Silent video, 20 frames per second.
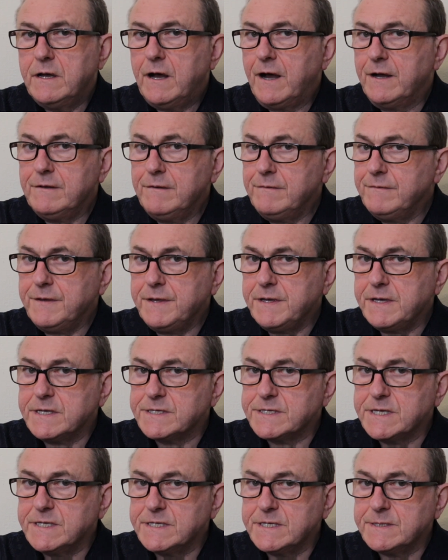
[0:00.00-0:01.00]
I don't think
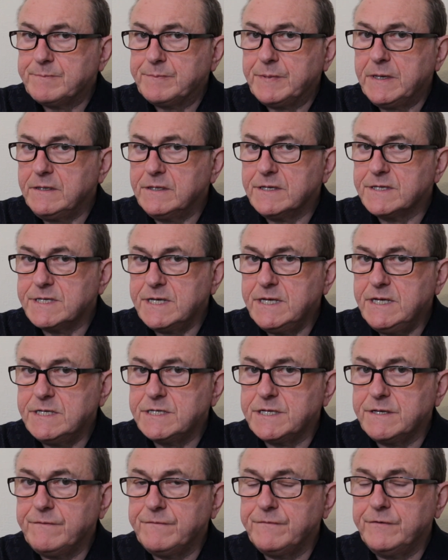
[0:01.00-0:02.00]
it's been as
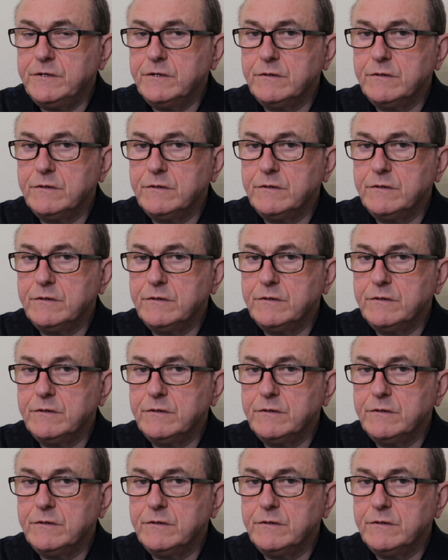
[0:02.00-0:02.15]
easy for